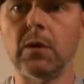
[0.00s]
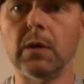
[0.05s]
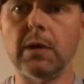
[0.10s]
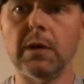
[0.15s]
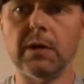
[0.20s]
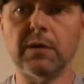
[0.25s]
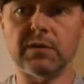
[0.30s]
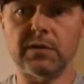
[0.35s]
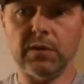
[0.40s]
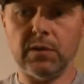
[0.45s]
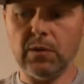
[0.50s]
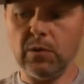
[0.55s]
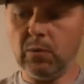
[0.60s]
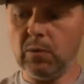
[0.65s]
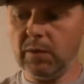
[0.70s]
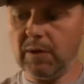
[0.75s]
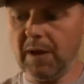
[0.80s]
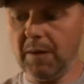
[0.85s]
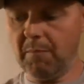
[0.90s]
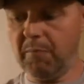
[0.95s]
So
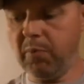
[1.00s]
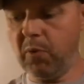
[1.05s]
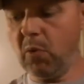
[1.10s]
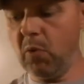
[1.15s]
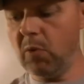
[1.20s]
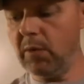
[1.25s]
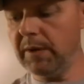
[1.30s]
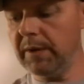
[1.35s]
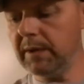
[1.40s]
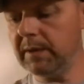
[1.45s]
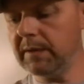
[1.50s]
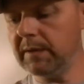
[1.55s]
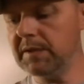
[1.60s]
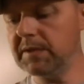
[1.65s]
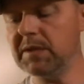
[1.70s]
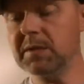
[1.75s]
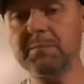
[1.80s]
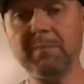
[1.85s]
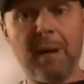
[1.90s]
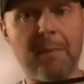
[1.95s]
when I'm pulling, this
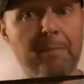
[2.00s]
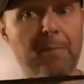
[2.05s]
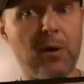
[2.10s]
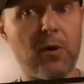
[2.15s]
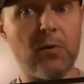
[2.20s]
is my bow